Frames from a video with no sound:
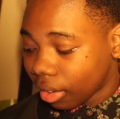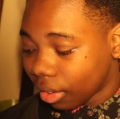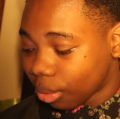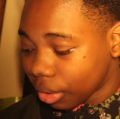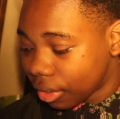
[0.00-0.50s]

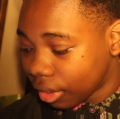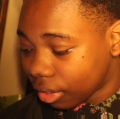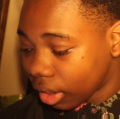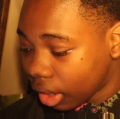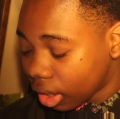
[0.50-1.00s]
is what she
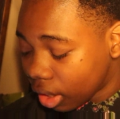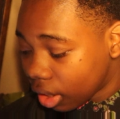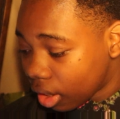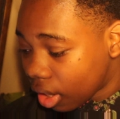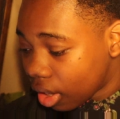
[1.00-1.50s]
said.
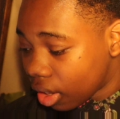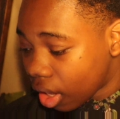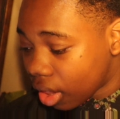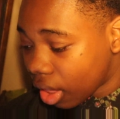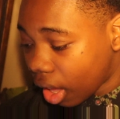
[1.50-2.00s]

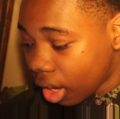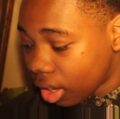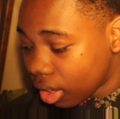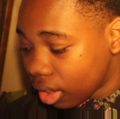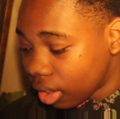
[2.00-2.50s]
That
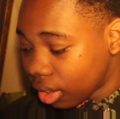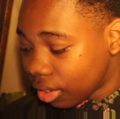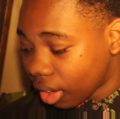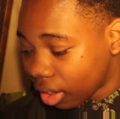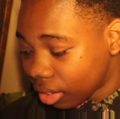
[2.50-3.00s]

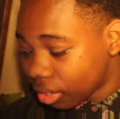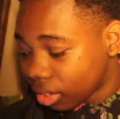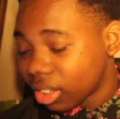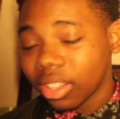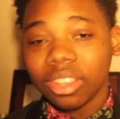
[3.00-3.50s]
is
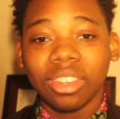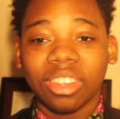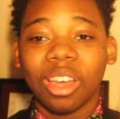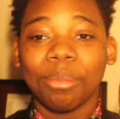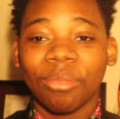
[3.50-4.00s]
nice.
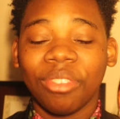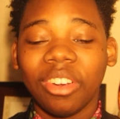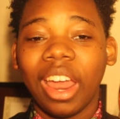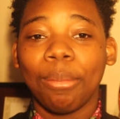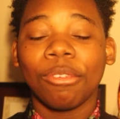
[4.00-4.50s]
I'm
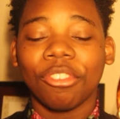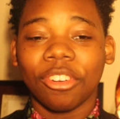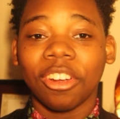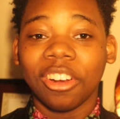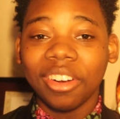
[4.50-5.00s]
very happy
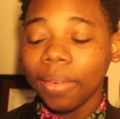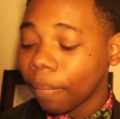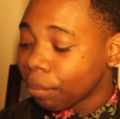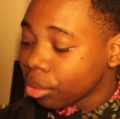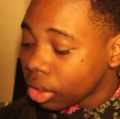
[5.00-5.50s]
for her.
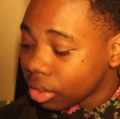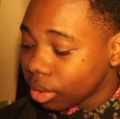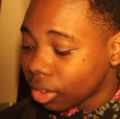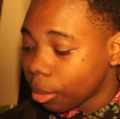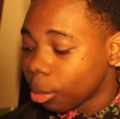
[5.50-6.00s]

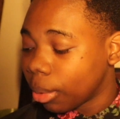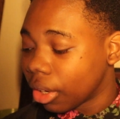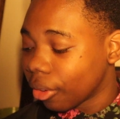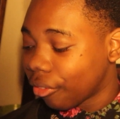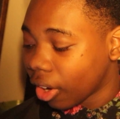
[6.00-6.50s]
She was able to
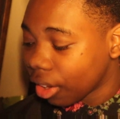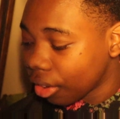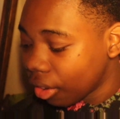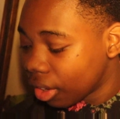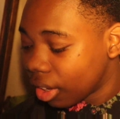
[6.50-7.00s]
meet her
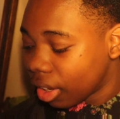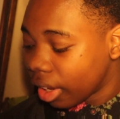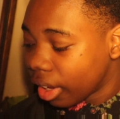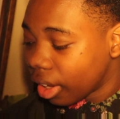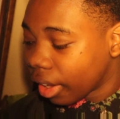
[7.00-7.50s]
father,
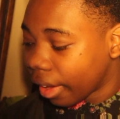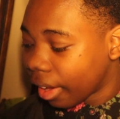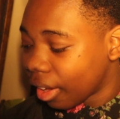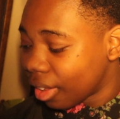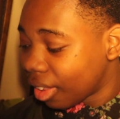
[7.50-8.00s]

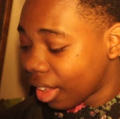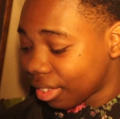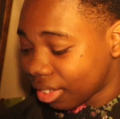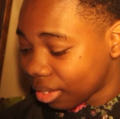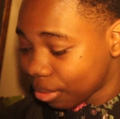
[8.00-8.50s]
and
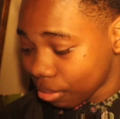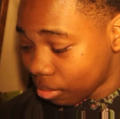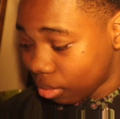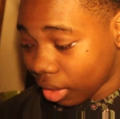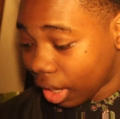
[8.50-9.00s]
that's
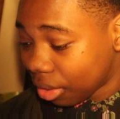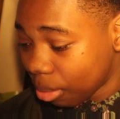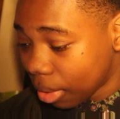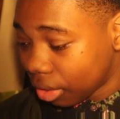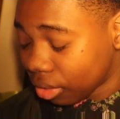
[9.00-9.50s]

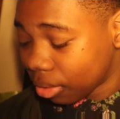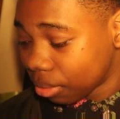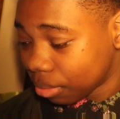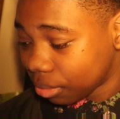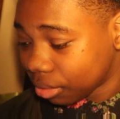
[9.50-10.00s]
amazing.
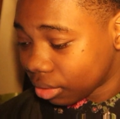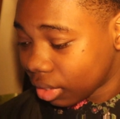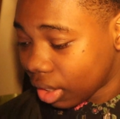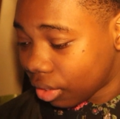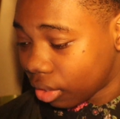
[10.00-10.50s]

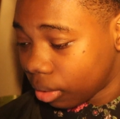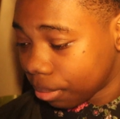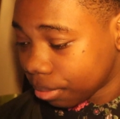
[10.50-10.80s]
Let's see.